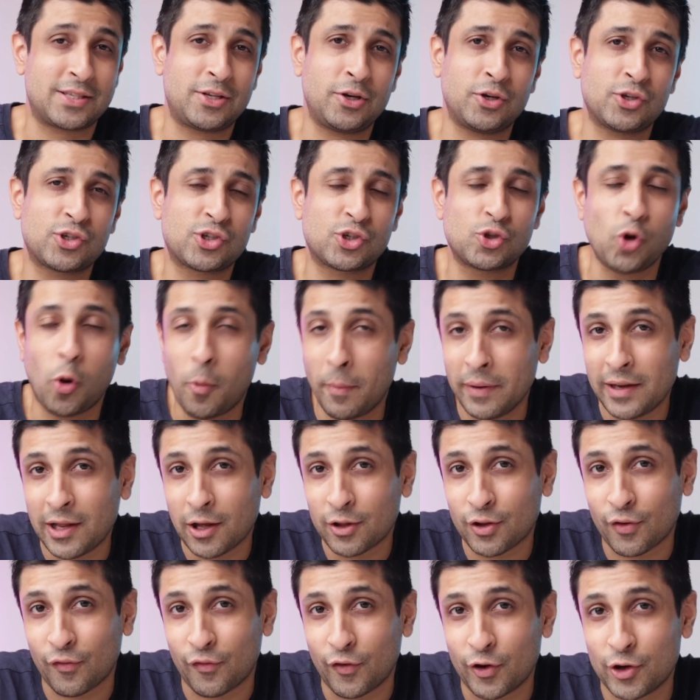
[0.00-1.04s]
There's so many
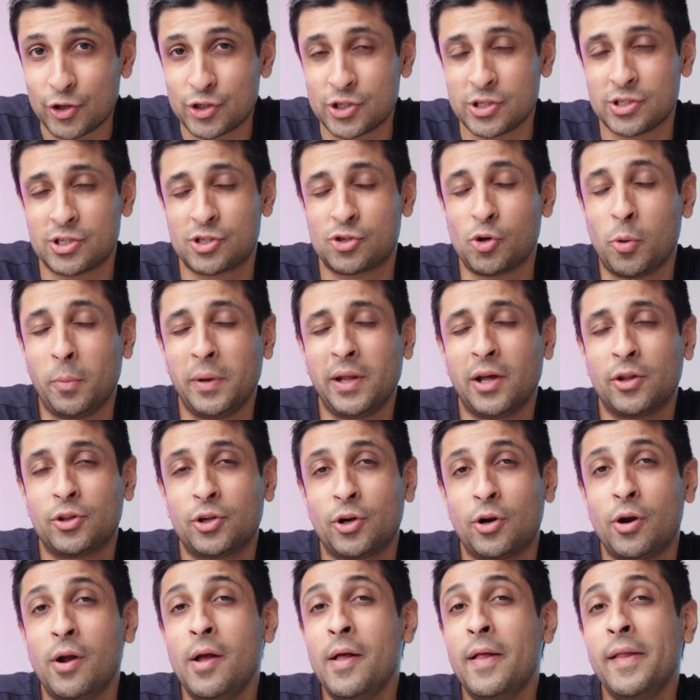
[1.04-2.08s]
other versions, so many
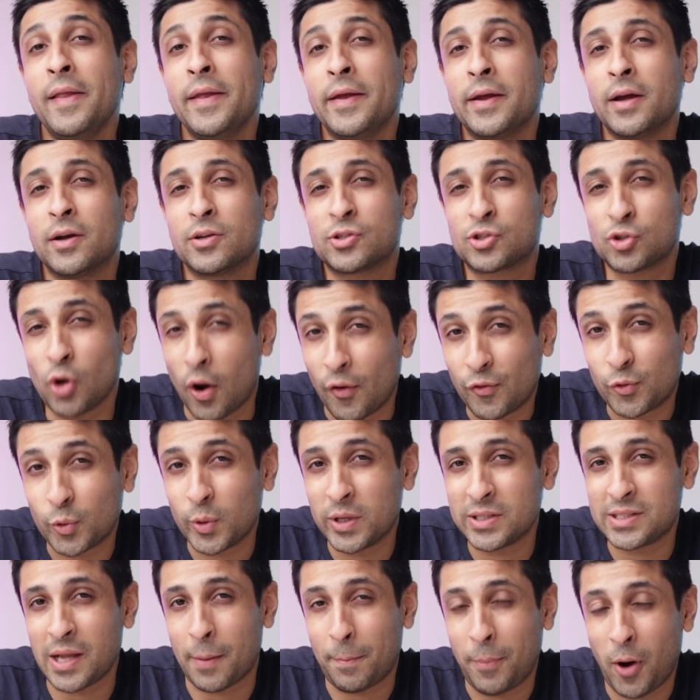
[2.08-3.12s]
other
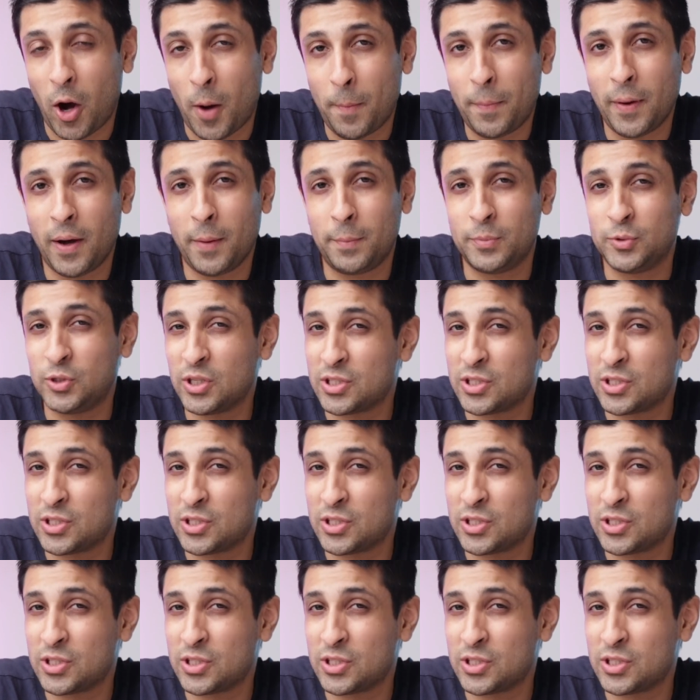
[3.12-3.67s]
softwares that pop up.